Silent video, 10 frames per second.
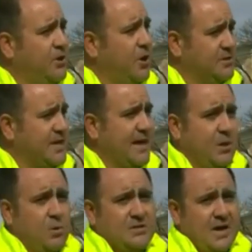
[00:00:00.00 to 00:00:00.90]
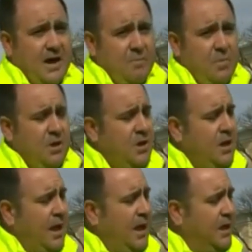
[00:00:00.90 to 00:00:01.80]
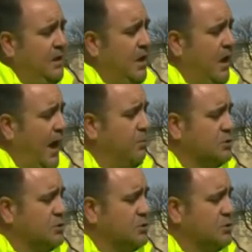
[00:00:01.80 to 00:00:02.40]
I'll let you know exactly what time, and uh,